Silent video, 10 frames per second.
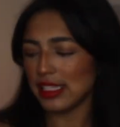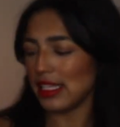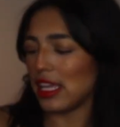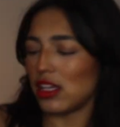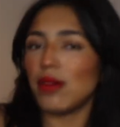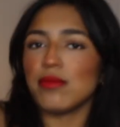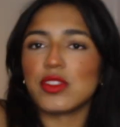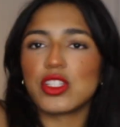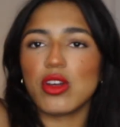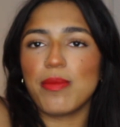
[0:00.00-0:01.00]
It, it
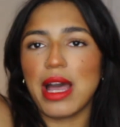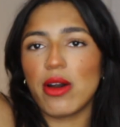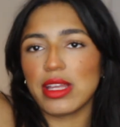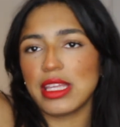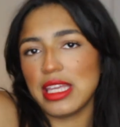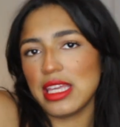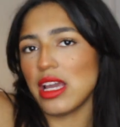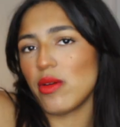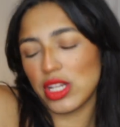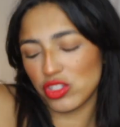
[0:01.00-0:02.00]
comes to about
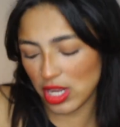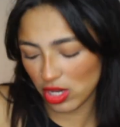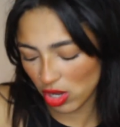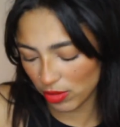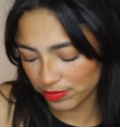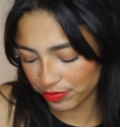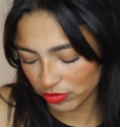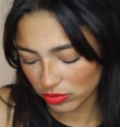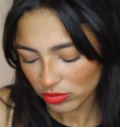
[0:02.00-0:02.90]
here when I tried it on.